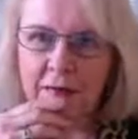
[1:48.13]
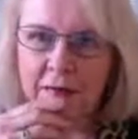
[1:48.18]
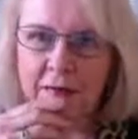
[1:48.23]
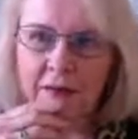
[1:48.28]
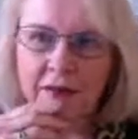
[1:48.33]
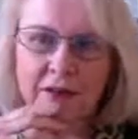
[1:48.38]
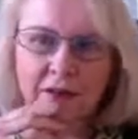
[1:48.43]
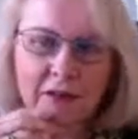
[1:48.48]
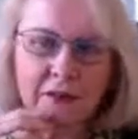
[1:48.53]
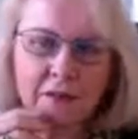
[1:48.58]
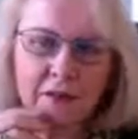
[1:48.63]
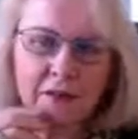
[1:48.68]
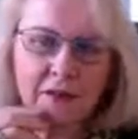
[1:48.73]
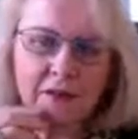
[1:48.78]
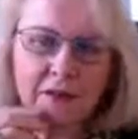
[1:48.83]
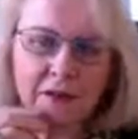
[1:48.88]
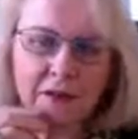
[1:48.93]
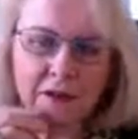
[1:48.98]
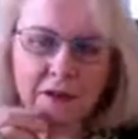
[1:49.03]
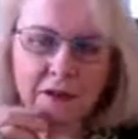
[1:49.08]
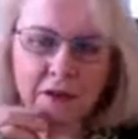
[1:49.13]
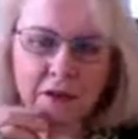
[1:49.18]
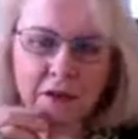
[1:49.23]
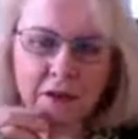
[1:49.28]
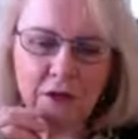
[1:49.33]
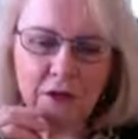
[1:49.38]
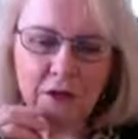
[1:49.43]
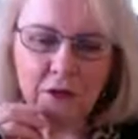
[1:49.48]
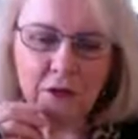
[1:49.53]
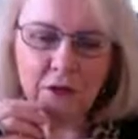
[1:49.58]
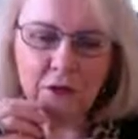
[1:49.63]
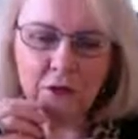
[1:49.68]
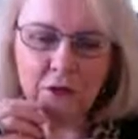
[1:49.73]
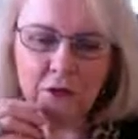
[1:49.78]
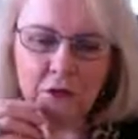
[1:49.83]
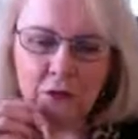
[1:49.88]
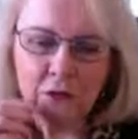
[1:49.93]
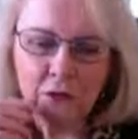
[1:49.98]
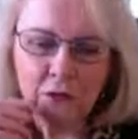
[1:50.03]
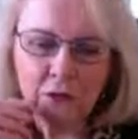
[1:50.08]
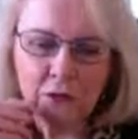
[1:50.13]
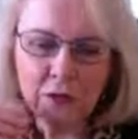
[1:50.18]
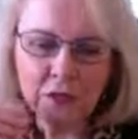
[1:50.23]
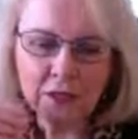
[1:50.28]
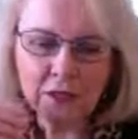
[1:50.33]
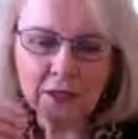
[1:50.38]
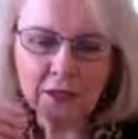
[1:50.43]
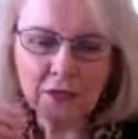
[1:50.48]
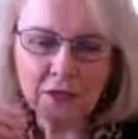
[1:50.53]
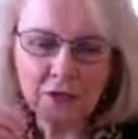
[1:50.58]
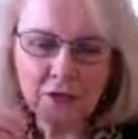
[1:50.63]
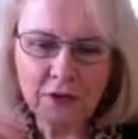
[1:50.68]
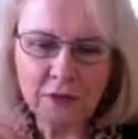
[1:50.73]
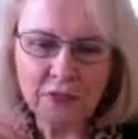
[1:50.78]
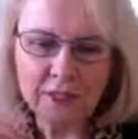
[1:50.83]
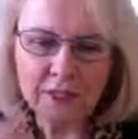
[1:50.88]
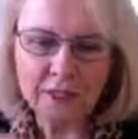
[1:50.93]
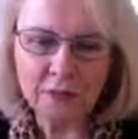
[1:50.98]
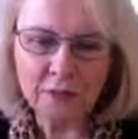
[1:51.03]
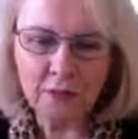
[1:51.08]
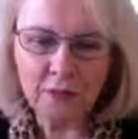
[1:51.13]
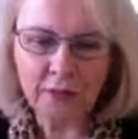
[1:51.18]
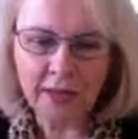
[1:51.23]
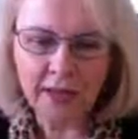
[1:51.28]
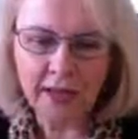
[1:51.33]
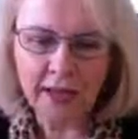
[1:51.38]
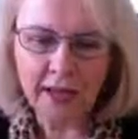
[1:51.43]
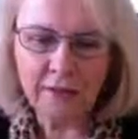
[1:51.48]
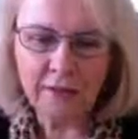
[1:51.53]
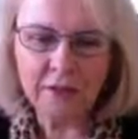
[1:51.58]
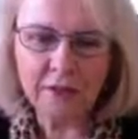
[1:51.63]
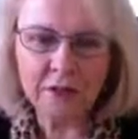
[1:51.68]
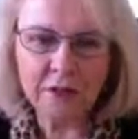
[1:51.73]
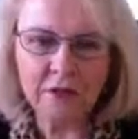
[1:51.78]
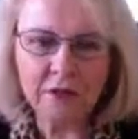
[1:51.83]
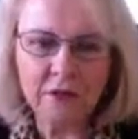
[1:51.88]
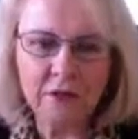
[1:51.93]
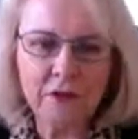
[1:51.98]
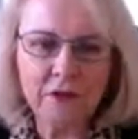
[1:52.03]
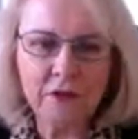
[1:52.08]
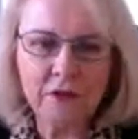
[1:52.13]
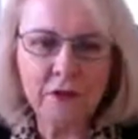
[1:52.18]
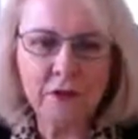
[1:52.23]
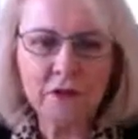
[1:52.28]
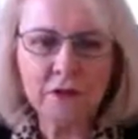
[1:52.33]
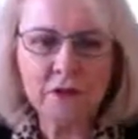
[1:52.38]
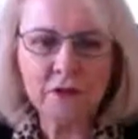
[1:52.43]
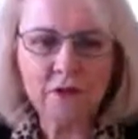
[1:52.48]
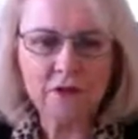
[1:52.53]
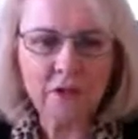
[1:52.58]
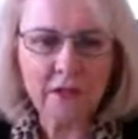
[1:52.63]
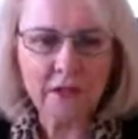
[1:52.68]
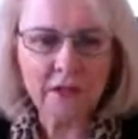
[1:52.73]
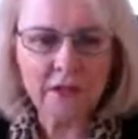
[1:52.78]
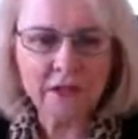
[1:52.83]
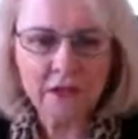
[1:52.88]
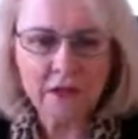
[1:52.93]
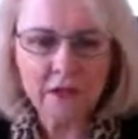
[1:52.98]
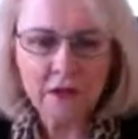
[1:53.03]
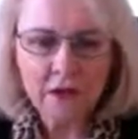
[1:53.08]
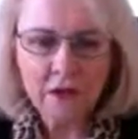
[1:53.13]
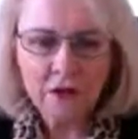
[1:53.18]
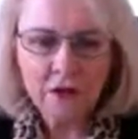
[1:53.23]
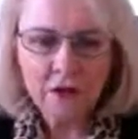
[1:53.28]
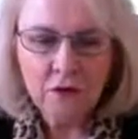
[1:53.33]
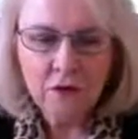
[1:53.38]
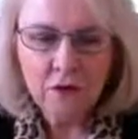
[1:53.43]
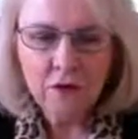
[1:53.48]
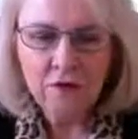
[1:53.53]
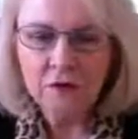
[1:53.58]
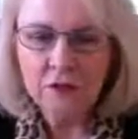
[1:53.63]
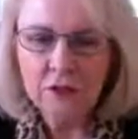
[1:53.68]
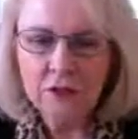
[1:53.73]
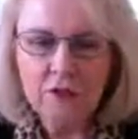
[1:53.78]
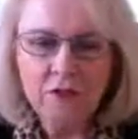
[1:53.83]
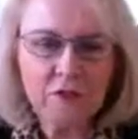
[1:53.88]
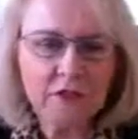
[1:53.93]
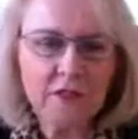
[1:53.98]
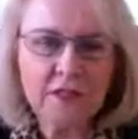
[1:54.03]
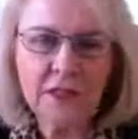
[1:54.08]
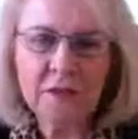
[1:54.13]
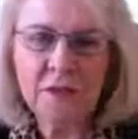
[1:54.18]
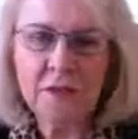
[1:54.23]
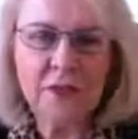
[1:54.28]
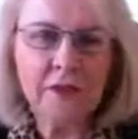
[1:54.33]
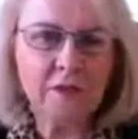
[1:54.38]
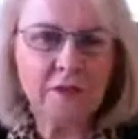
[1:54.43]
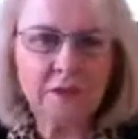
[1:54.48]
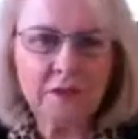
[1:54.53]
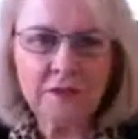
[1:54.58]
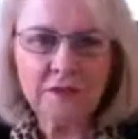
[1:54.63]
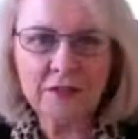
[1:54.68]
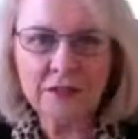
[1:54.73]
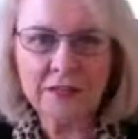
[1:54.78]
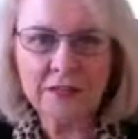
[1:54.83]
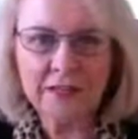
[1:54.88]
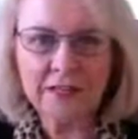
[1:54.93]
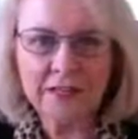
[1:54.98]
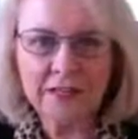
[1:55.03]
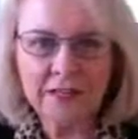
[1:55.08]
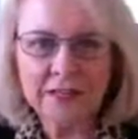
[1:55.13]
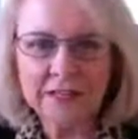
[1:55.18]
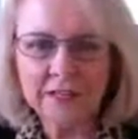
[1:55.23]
Becoming the Hero, really addresses what happens for those of us who have reached some level of success,